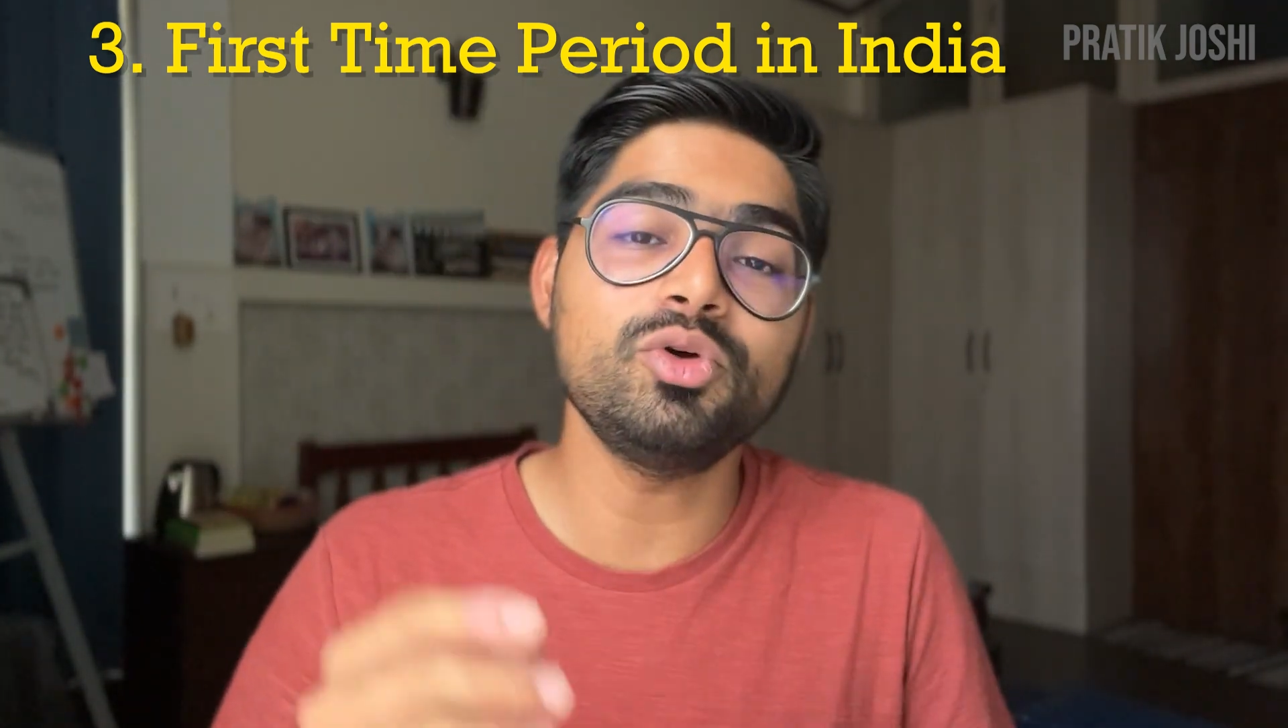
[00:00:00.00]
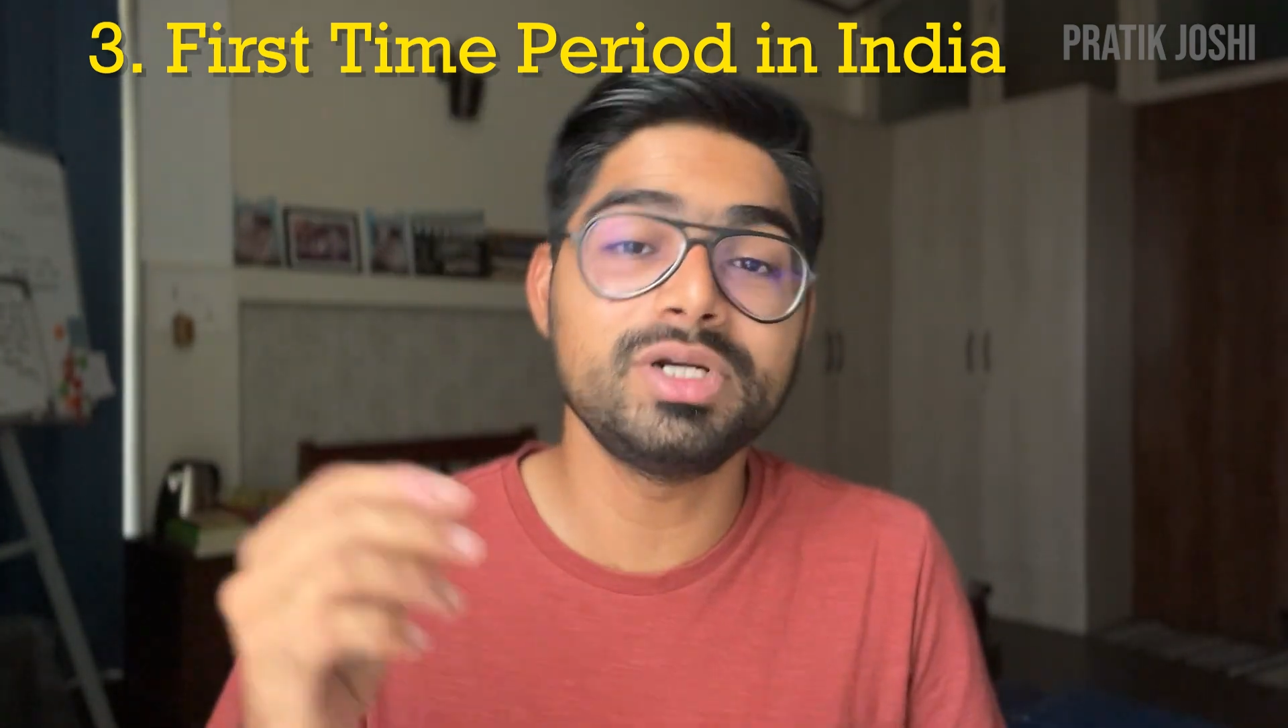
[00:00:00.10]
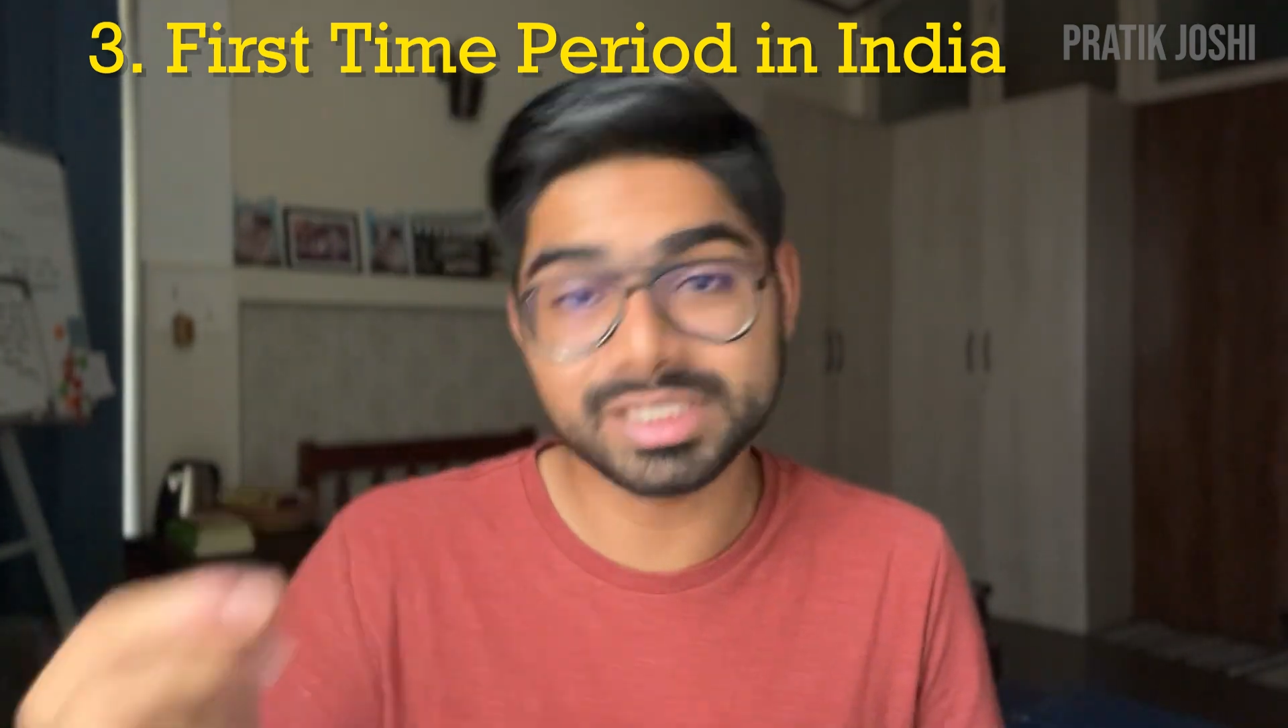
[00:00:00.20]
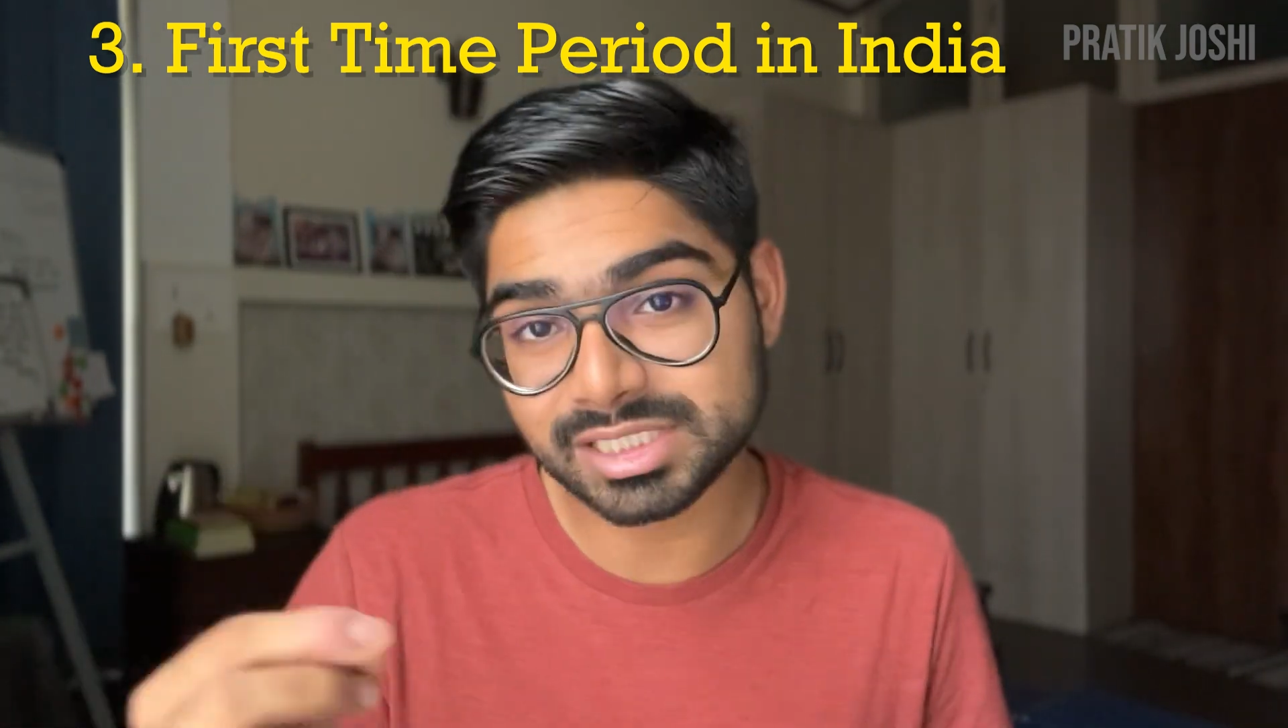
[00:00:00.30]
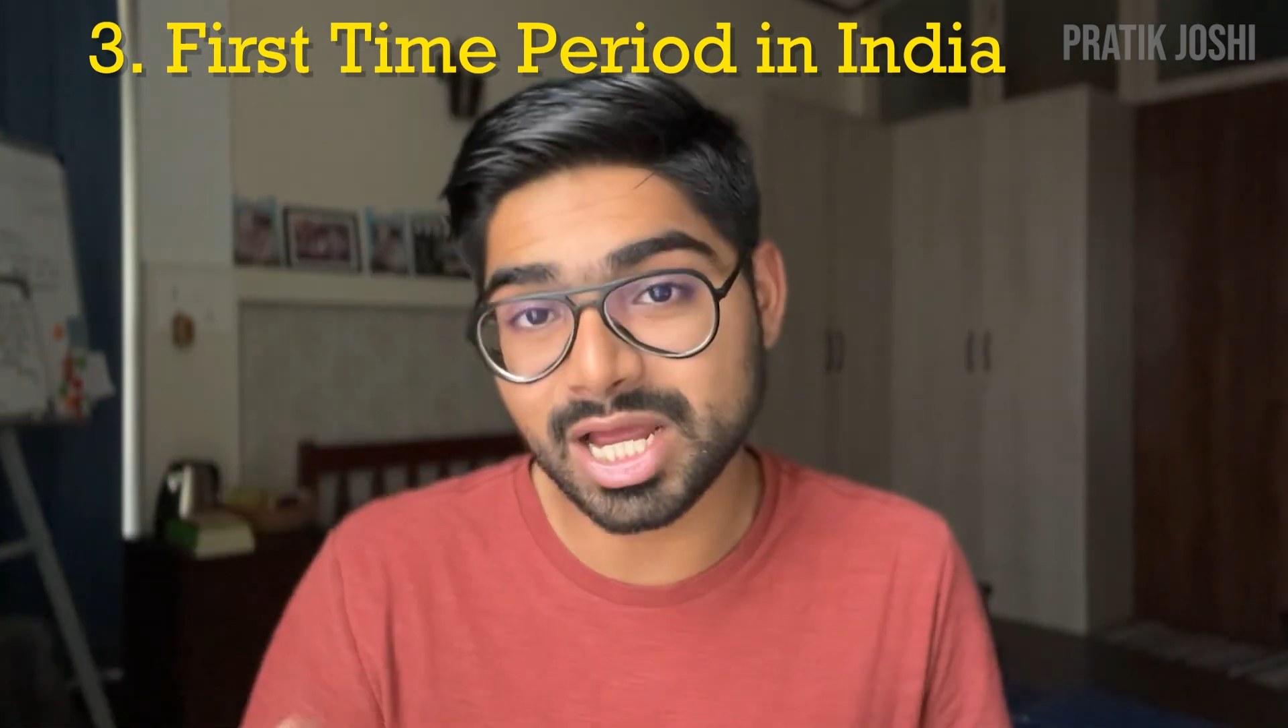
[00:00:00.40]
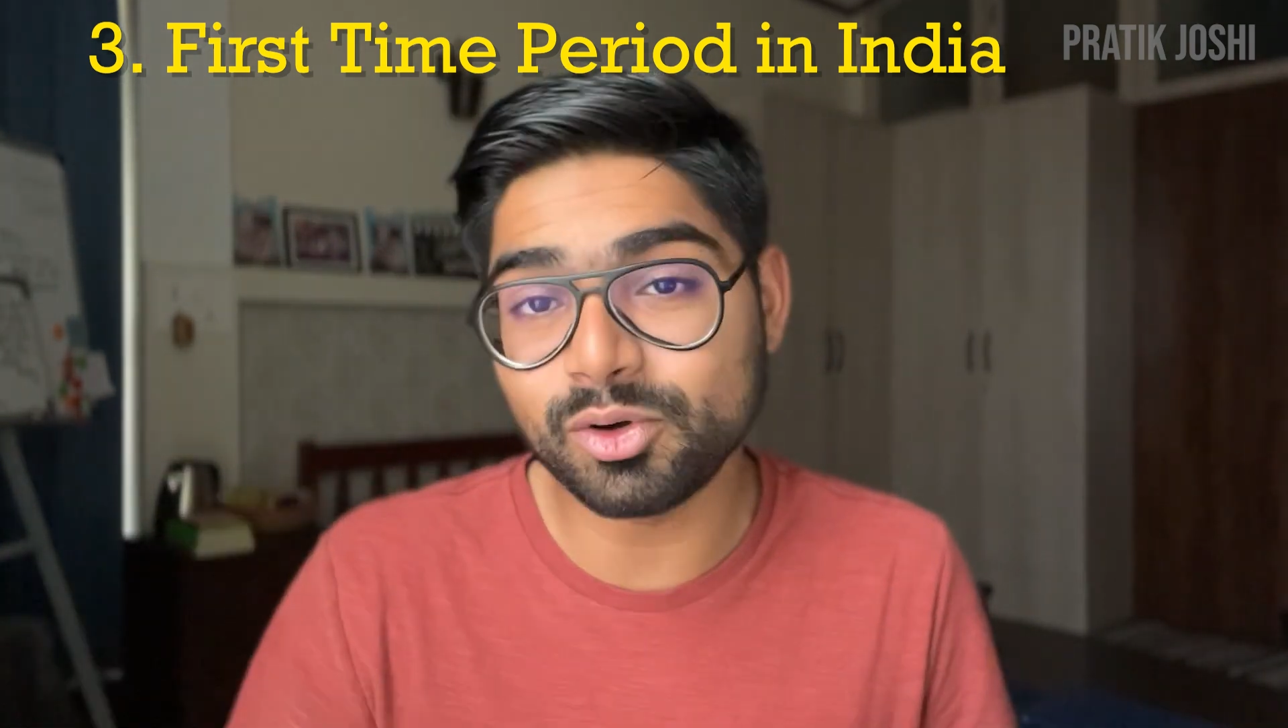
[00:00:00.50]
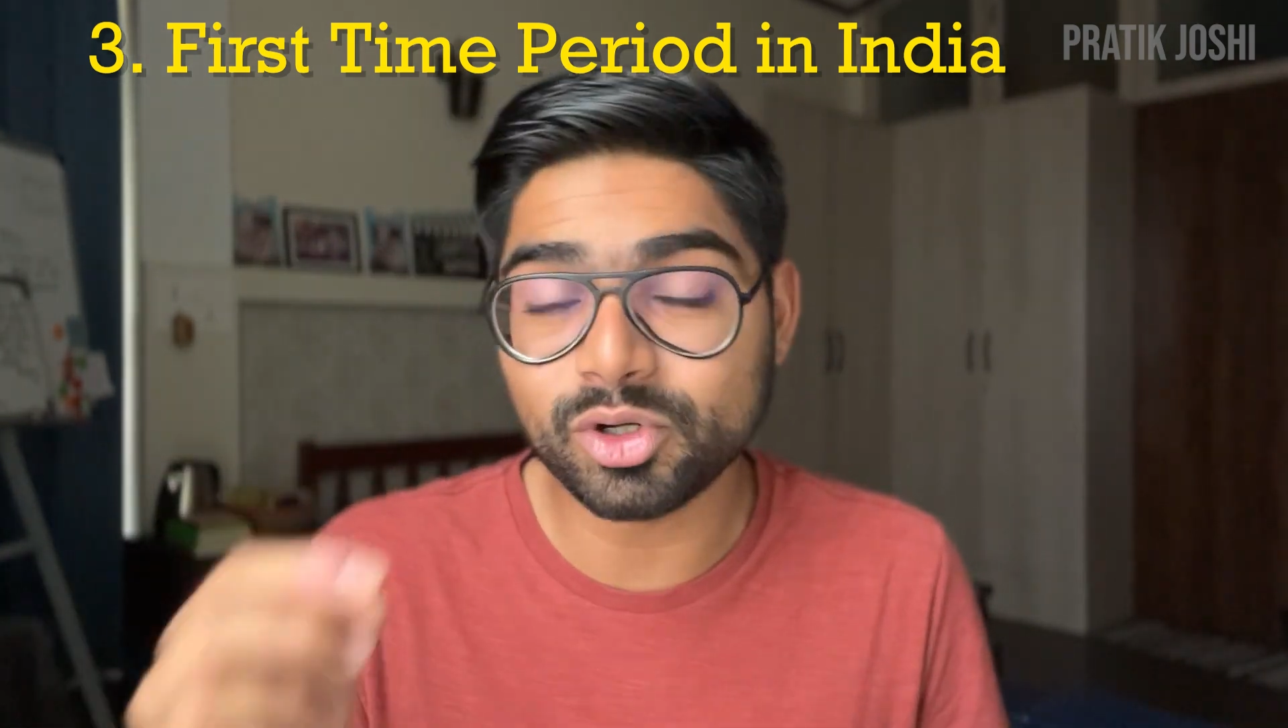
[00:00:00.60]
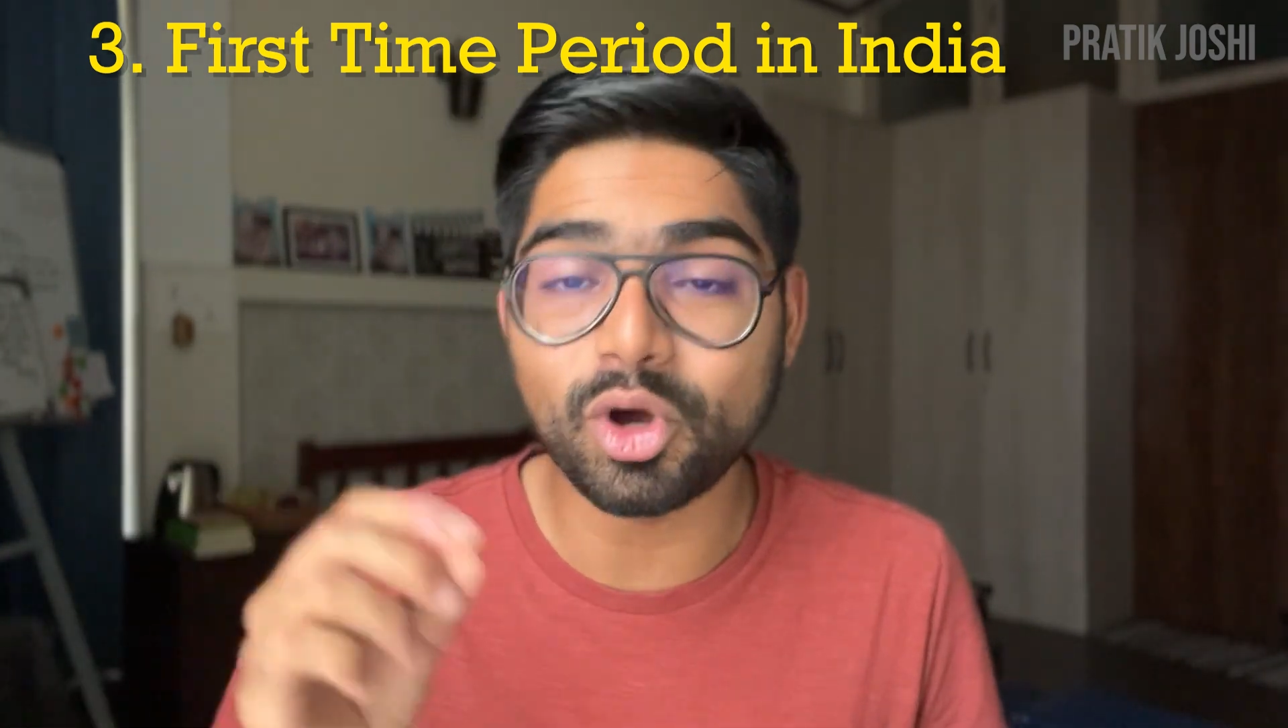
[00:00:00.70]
discount